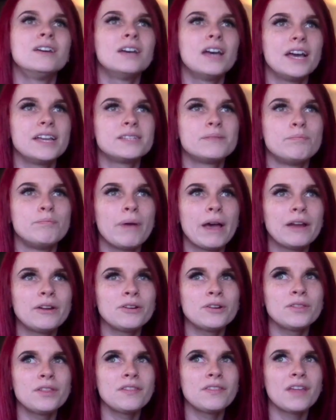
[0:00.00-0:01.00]
It's
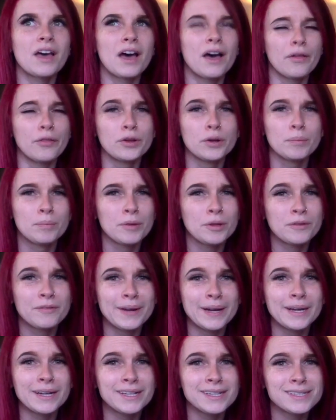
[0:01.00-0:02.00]
better than the other
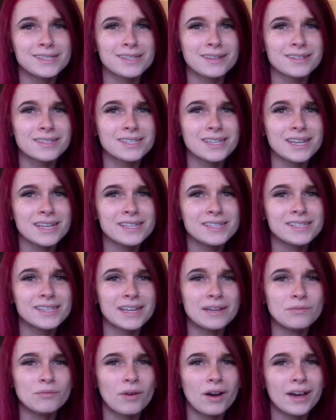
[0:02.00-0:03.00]
blueberries, I'll say,
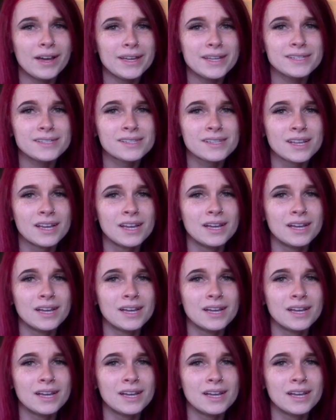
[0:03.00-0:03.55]
scent-wise,